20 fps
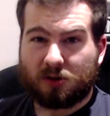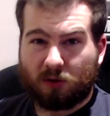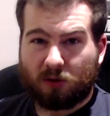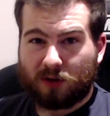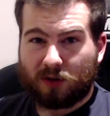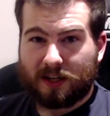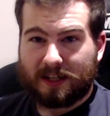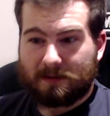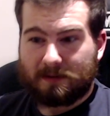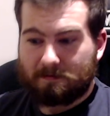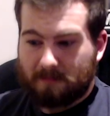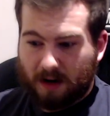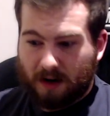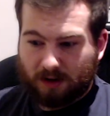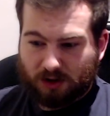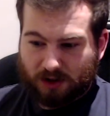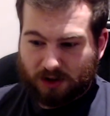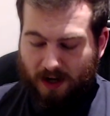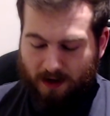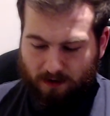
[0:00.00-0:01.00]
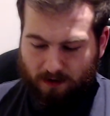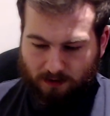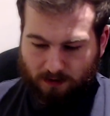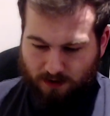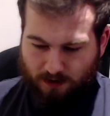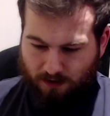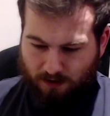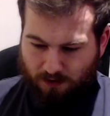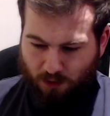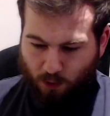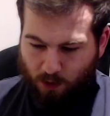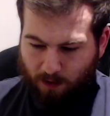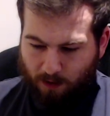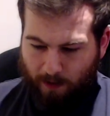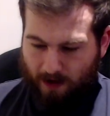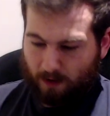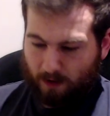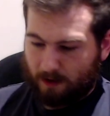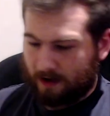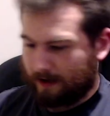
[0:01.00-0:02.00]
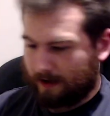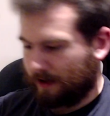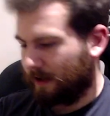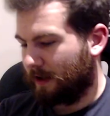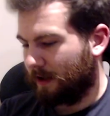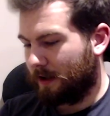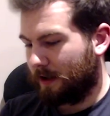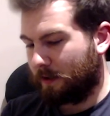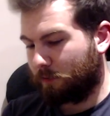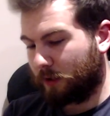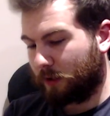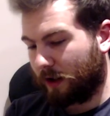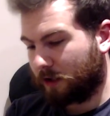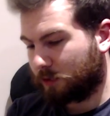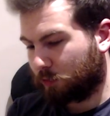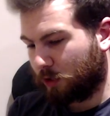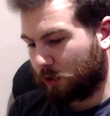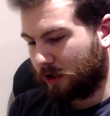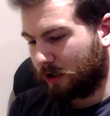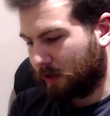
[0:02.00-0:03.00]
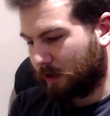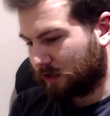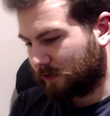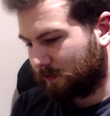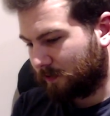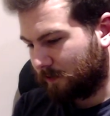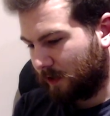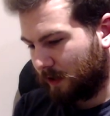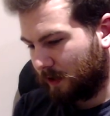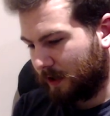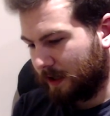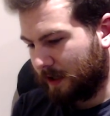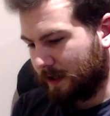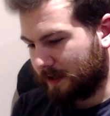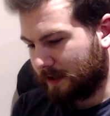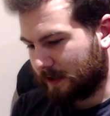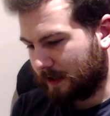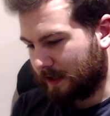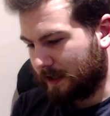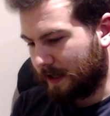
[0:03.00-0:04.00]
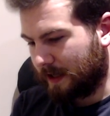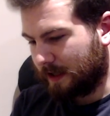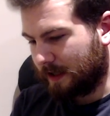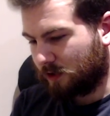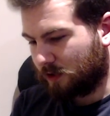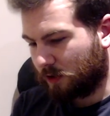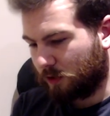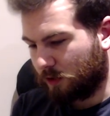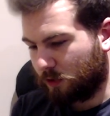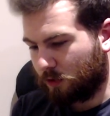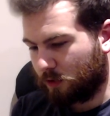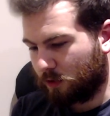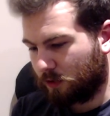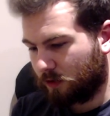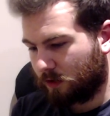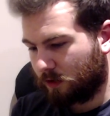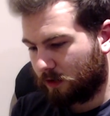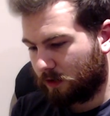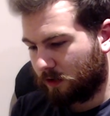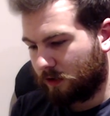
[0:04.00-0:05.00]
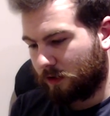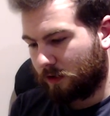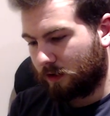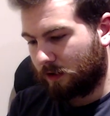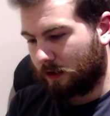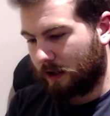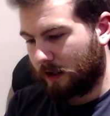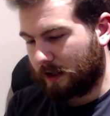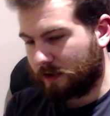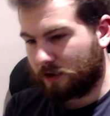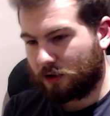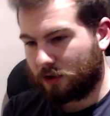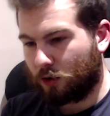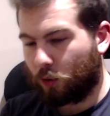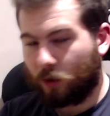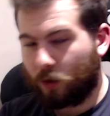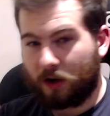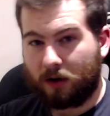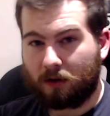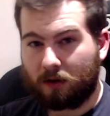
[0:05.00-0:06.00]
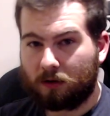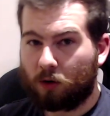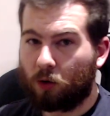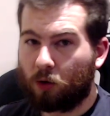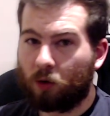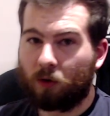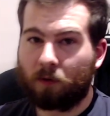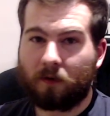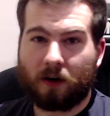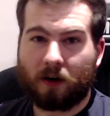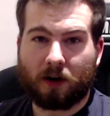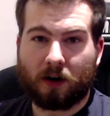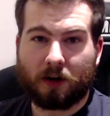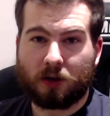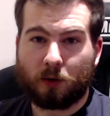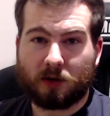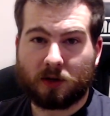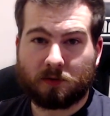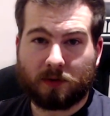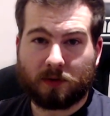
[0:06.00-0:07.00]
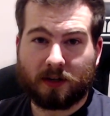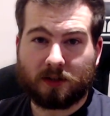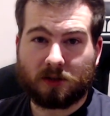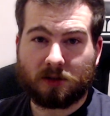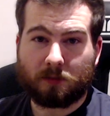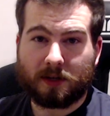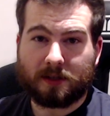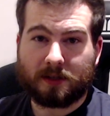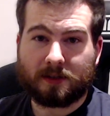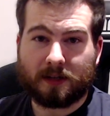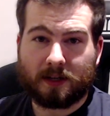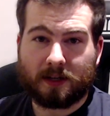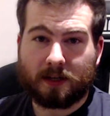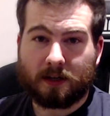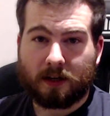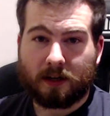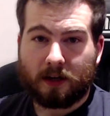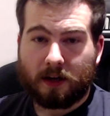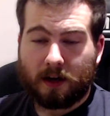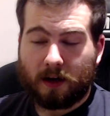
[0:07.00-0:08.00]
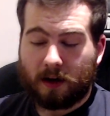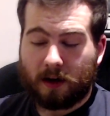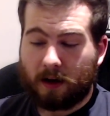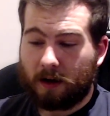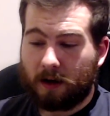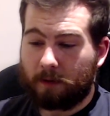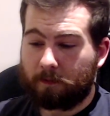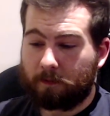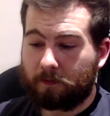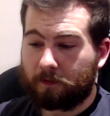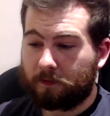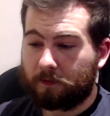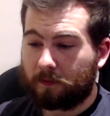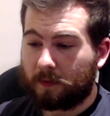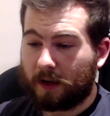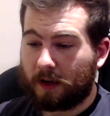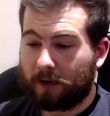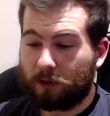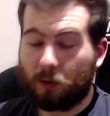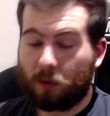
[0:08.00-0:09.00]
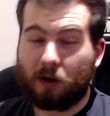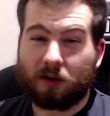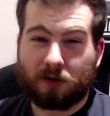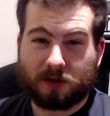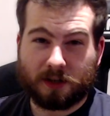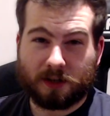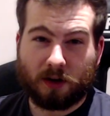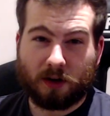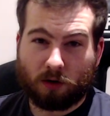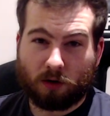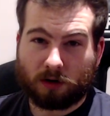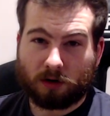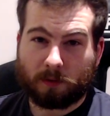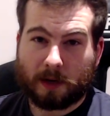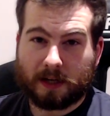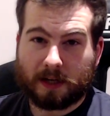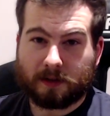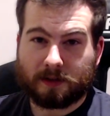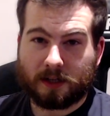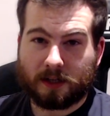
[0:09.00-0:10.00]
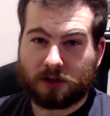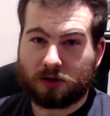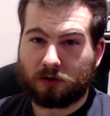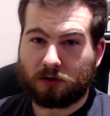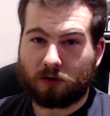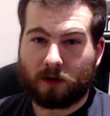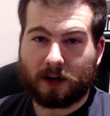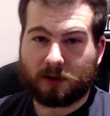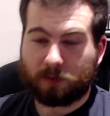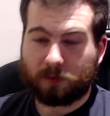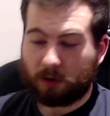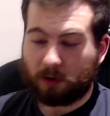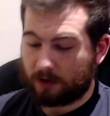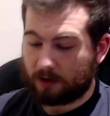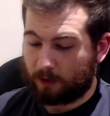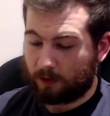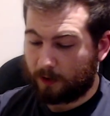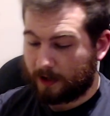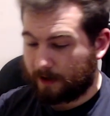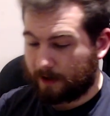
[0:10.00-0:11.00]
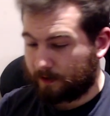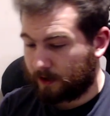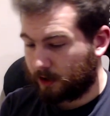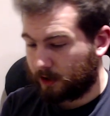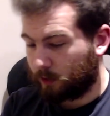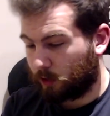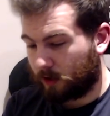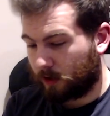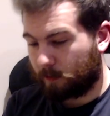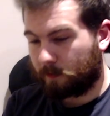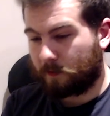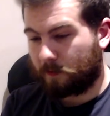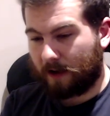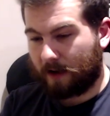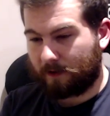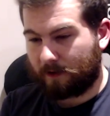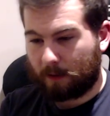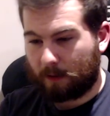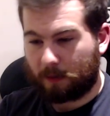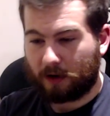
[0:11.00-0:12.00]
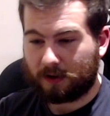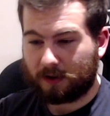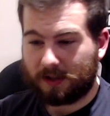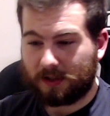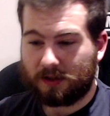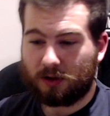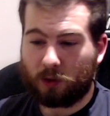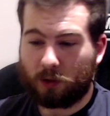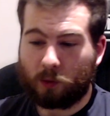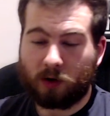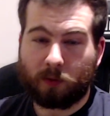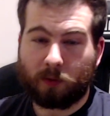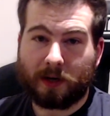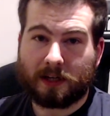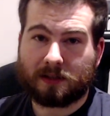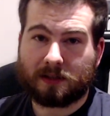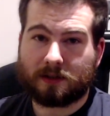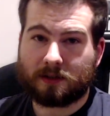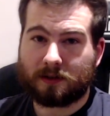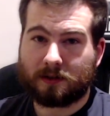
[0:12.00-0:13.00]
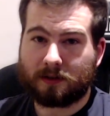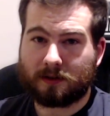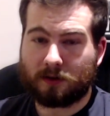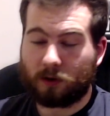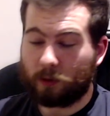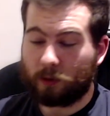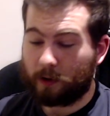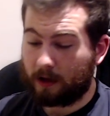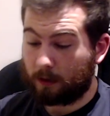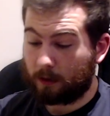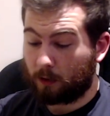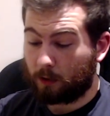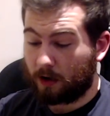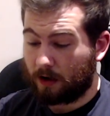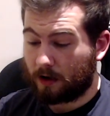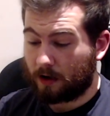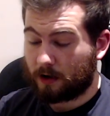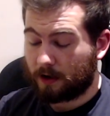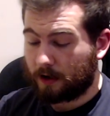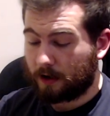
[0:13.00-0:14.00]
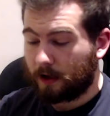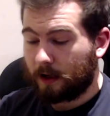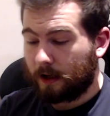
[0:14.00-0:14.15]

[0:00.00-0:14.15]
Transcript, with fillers: not really much else to talk about. It plugs pretty much very easily into your wheel or via USB into your PC. If you were using it on a PlayStation or Xbox or whatever, you want to have that plugged into your wheelbase. It's the only way it'll work.